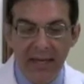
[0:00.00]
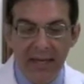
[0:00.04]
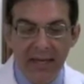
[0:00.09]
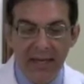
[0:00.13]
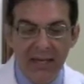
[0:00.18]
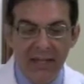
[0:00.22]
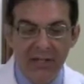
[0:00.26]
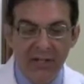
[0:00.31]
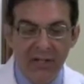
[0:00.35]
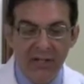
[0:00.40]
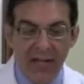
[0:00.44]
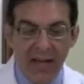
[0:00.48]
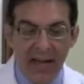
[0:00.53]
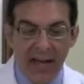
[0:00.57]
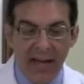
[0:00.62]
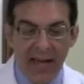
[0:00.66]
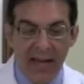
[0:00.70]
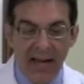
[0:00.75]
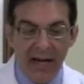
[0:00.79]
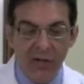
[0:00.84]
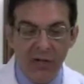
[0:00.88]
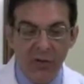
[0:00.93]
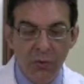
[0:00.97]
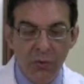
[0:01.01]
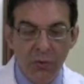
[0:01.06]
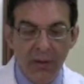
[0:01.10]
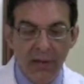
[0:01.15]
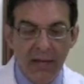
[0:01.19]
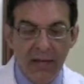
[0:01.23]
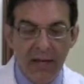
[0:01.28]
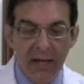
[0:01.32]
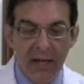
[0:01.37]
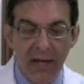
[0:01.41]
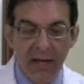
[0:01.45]
is to
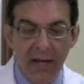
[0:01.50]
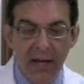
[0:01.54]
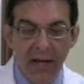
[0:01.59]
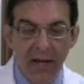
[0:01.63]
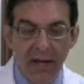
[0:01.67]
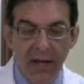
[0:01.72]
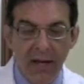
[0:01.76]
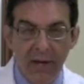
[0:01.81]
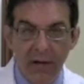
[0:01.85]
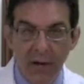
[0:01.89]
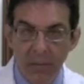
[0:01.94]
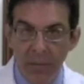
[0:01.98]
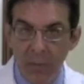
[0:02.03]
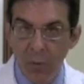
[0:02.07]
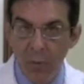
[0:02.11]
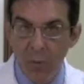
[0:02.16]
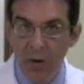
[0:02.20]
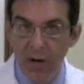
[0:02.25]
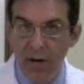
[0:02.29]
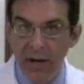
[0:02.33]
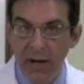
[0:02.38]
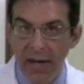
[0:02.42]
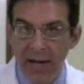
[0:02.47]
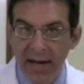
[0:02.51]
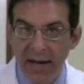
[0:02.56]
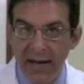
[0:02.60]
actually, number one,